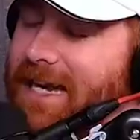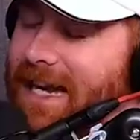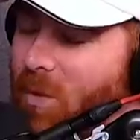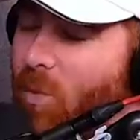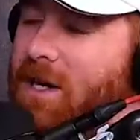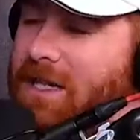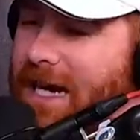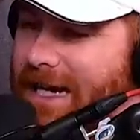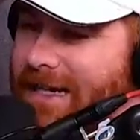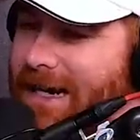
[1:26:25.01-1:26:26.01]
I got one
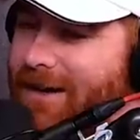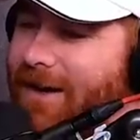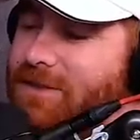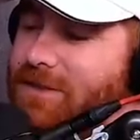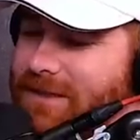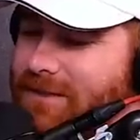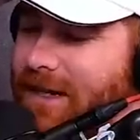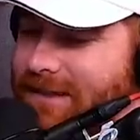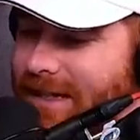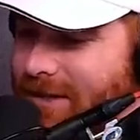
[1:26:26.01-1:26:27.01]
guy. I, I, should
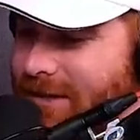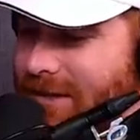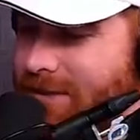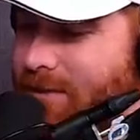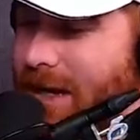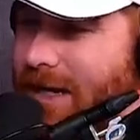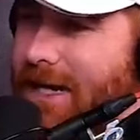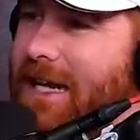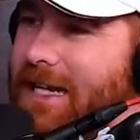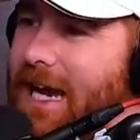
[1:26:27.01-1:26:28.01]
try to take you to this spot.
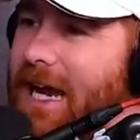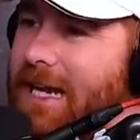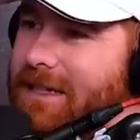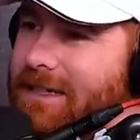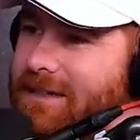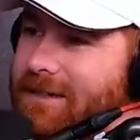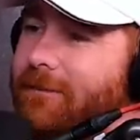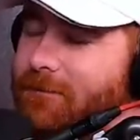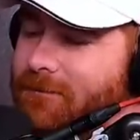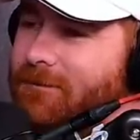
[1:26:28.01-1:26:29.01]
I got a guy. Oh, here?
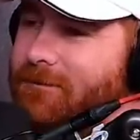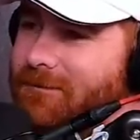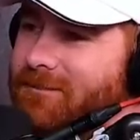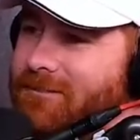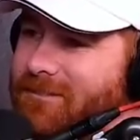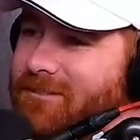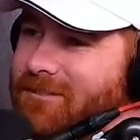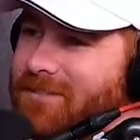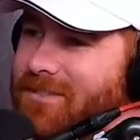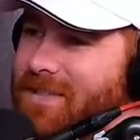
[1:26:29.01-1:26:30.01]
Mm-hmm. Oh, where?
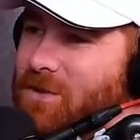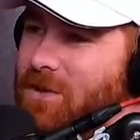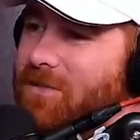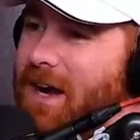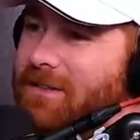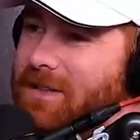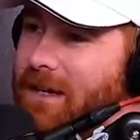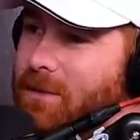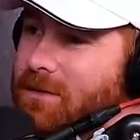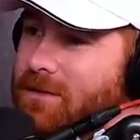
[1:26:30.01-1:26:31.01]
Okay, yeah, it's yeah. only five
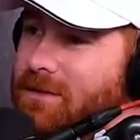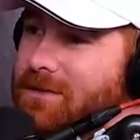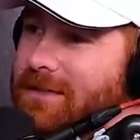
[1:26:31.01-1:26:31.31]
tables.